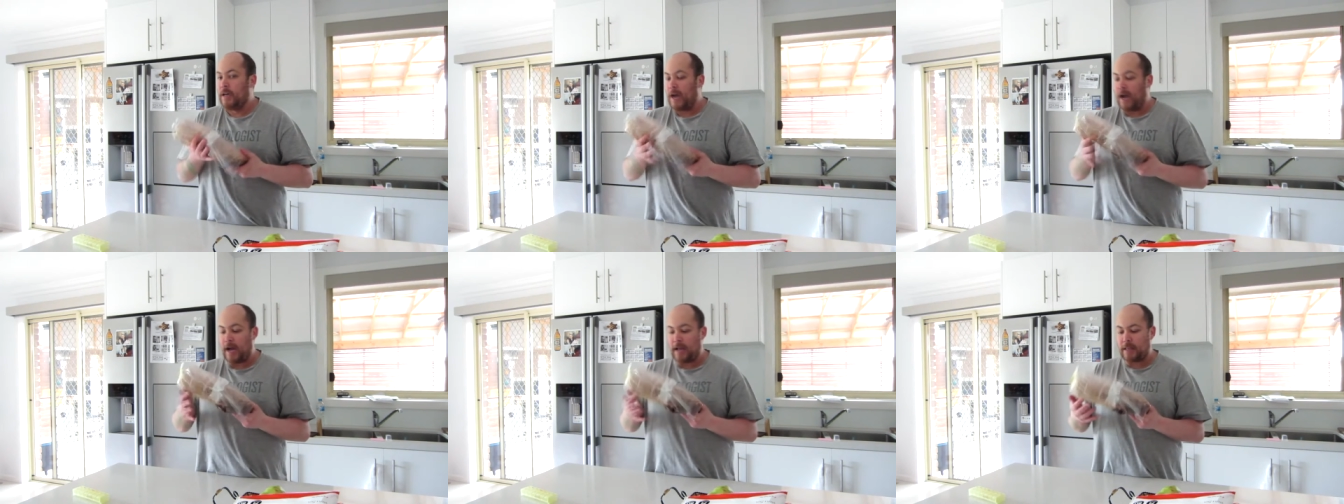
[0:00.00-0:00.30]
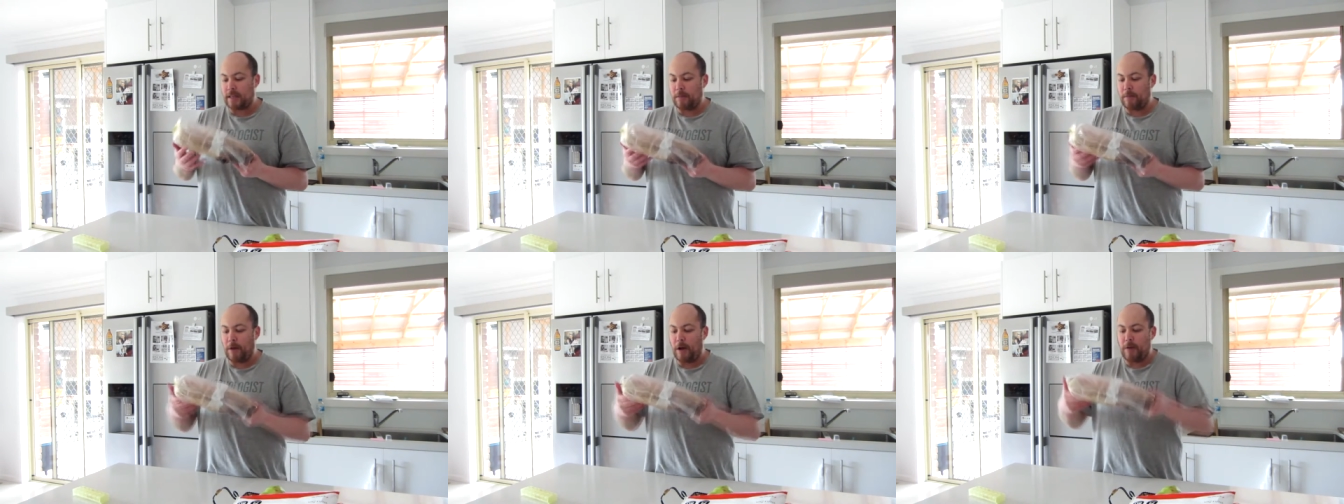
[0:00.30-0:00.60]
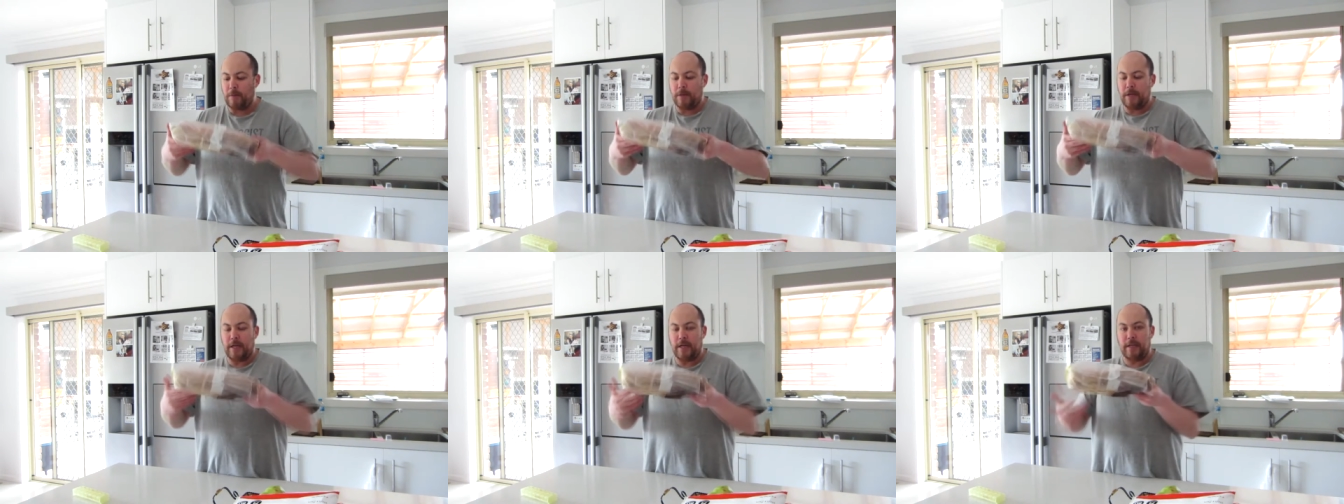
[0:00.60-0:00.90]
At the
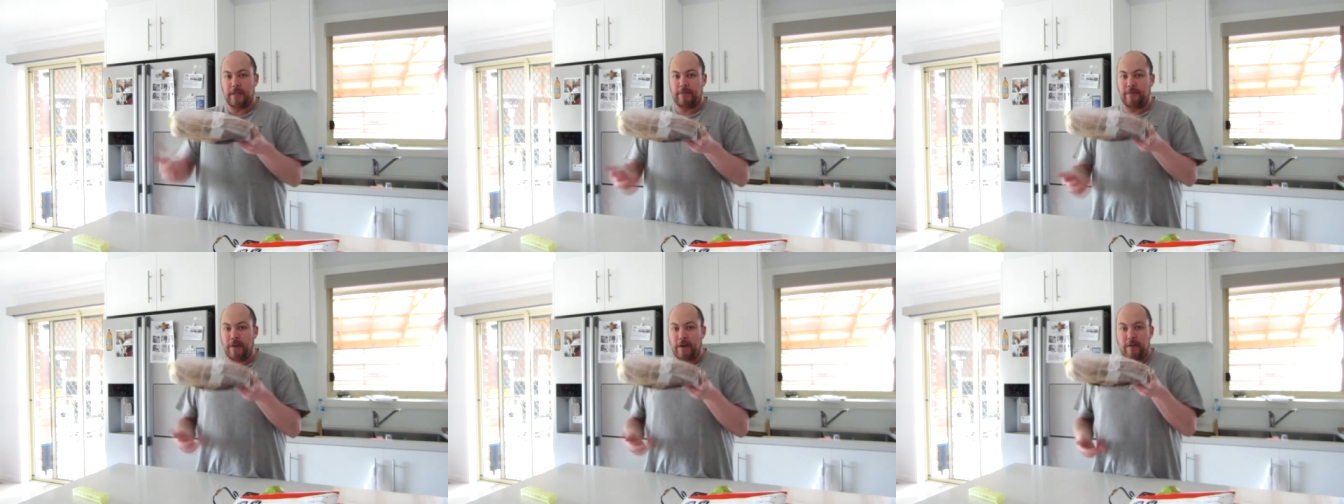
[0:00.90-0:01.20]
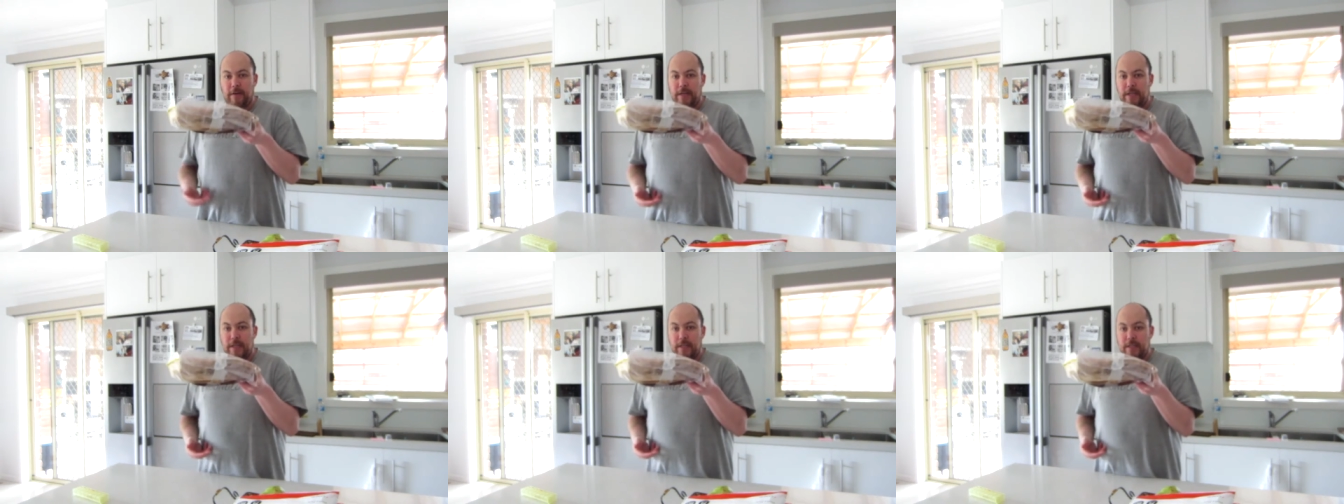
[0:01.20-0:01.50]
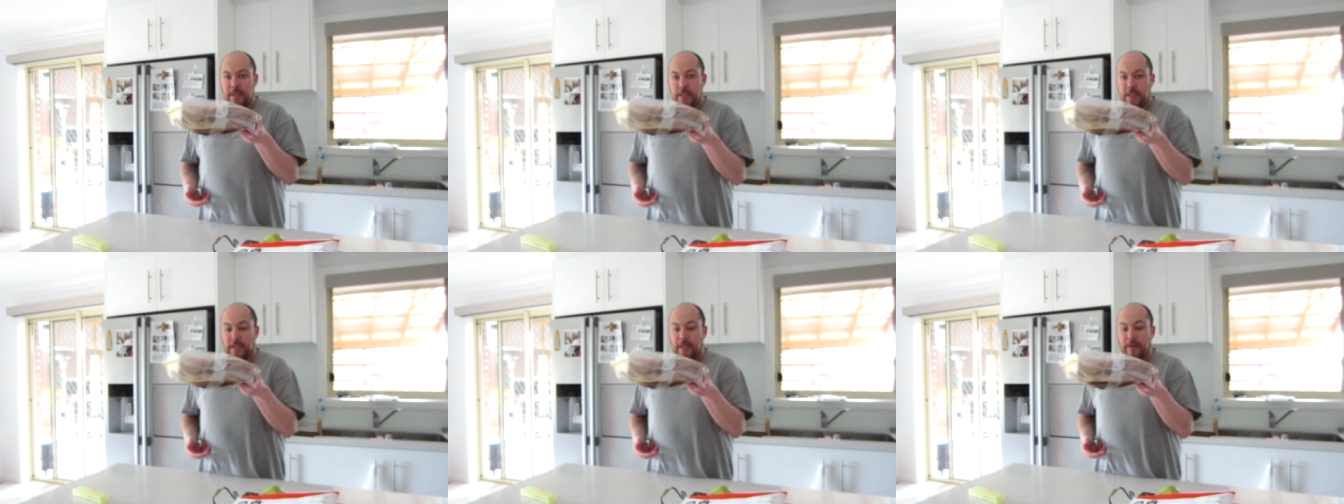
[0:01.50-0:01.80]
moment it's very
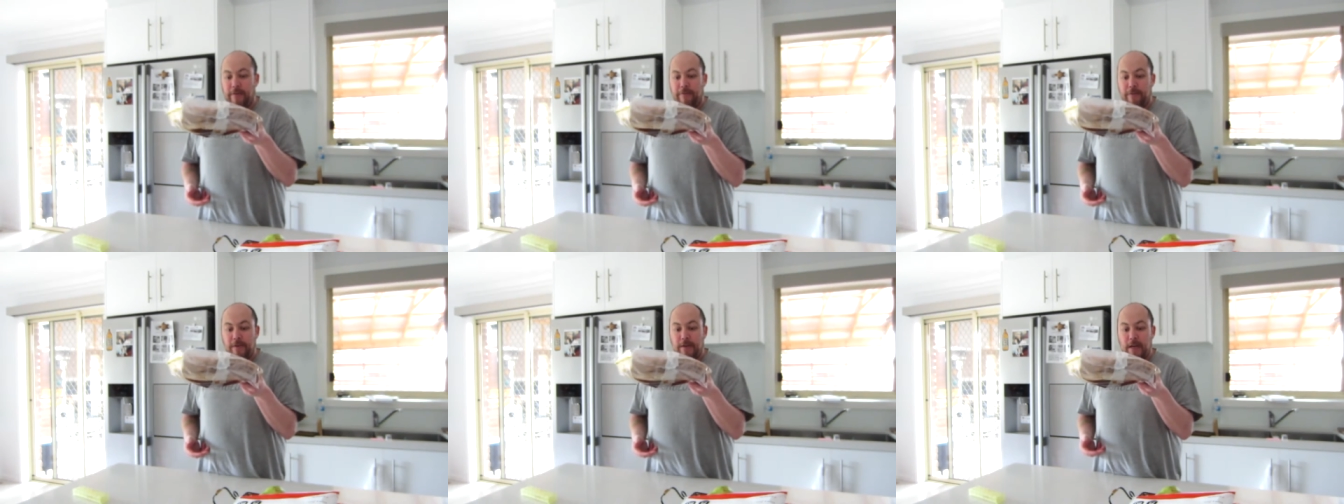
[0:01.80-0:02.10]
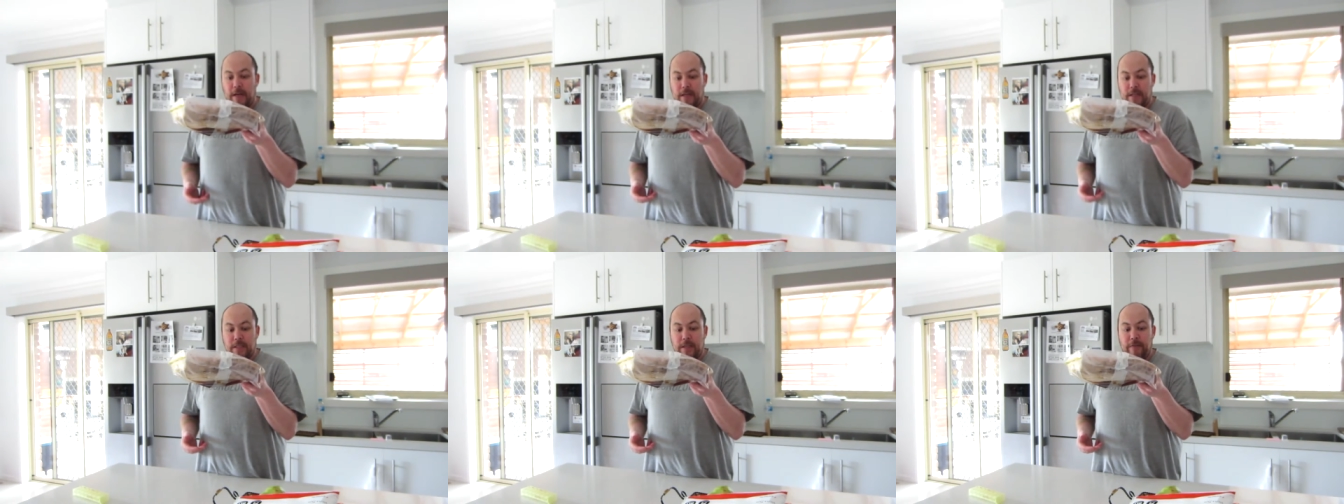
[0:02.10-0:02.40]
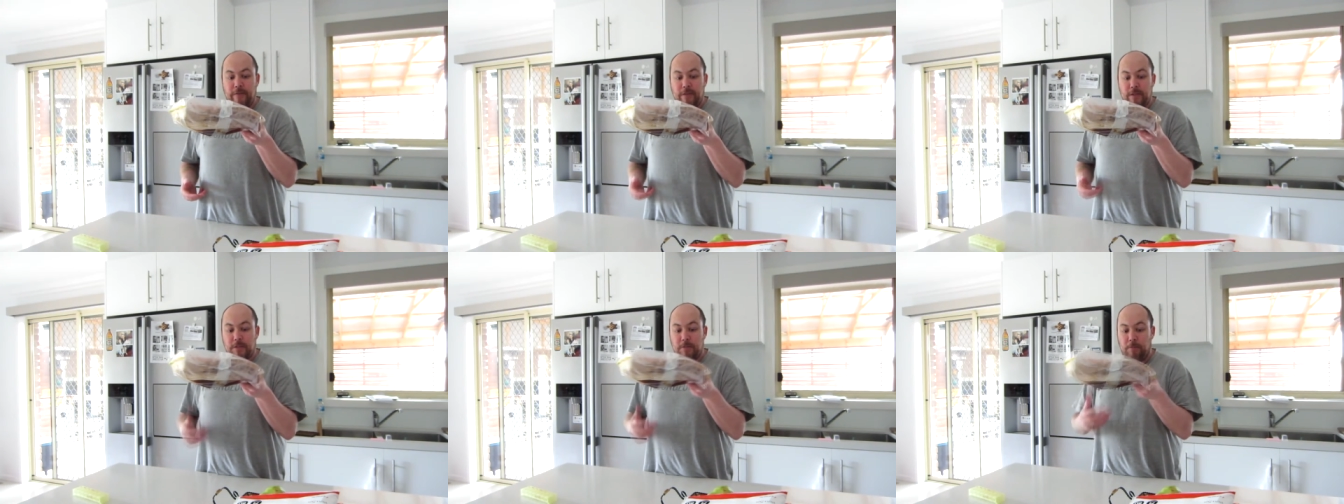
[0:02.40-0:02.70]
stiff
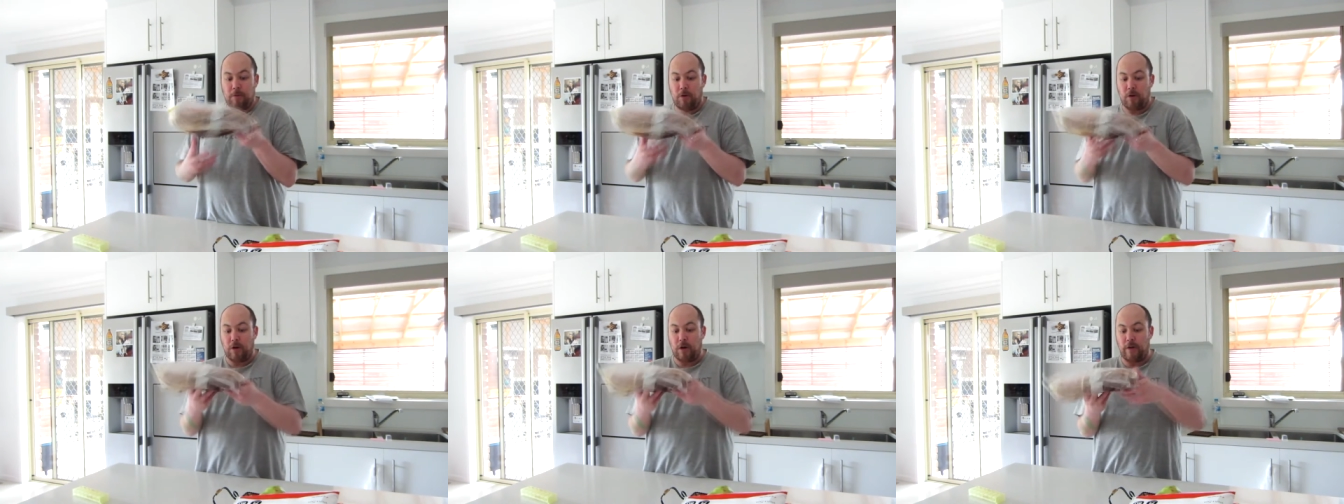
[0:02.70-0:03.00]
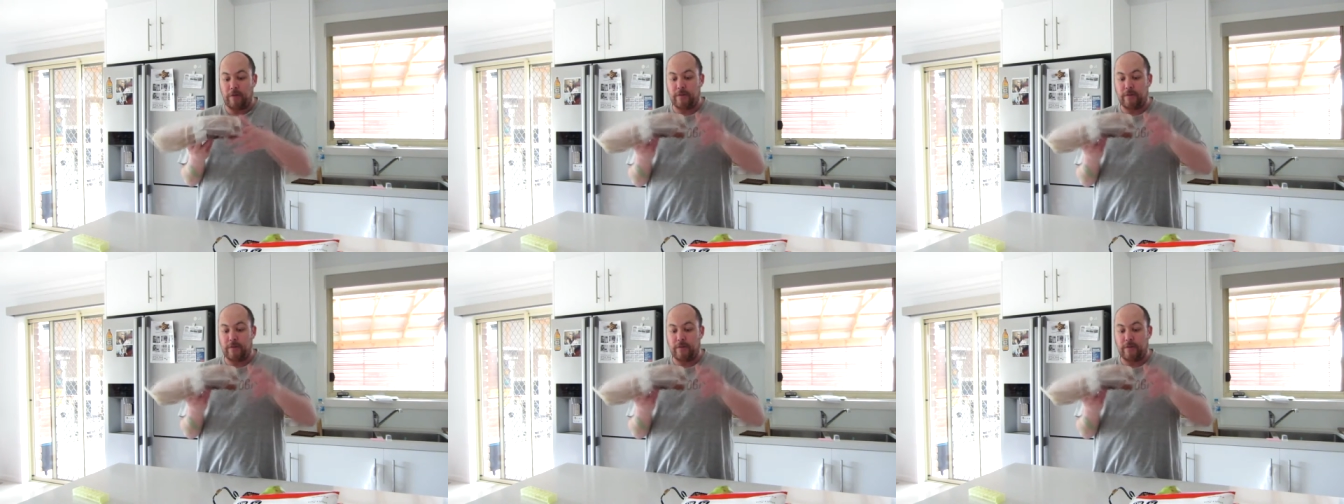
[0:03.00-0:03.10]
as a board.